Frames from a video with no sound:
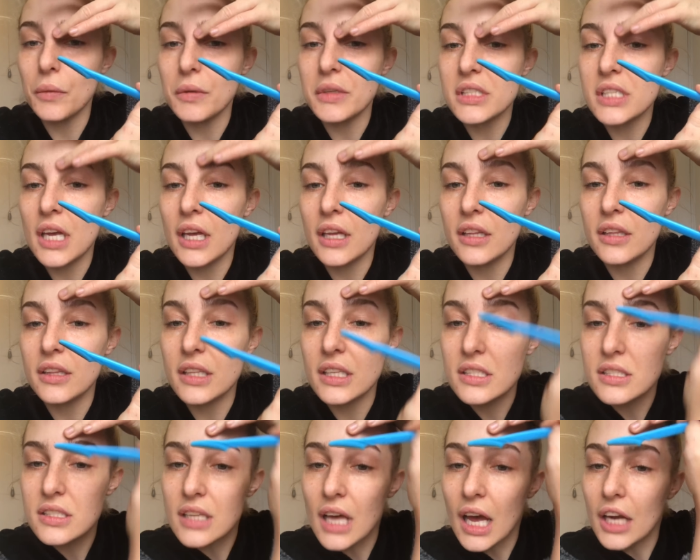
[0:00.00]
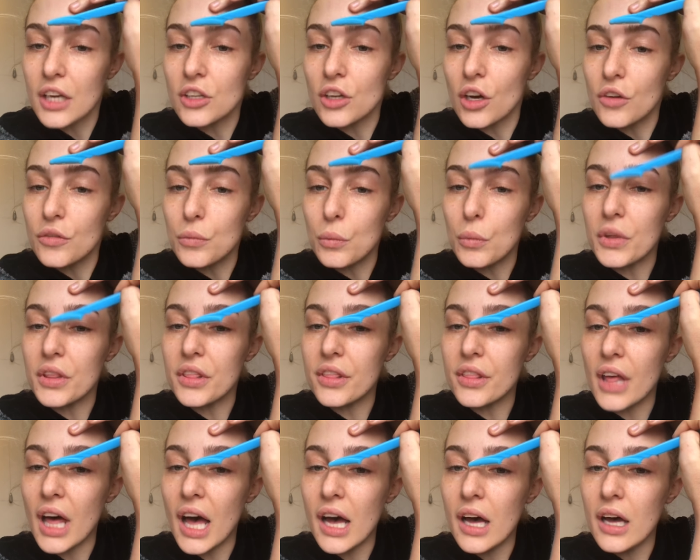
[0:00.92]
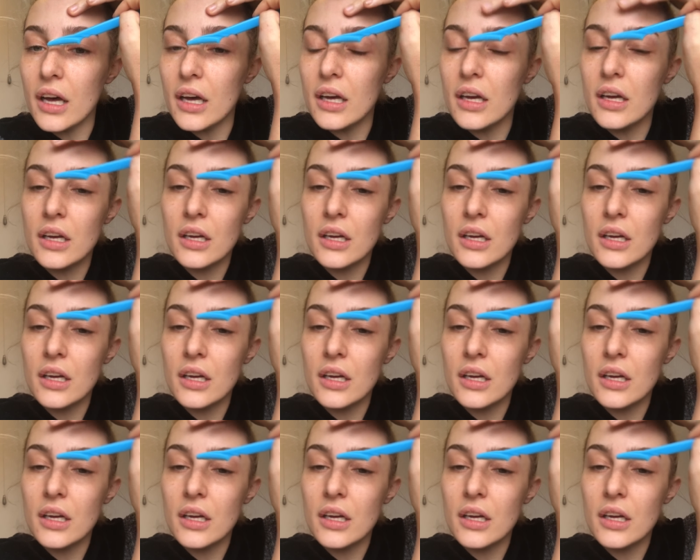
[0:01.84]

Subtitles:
and take this side off with that.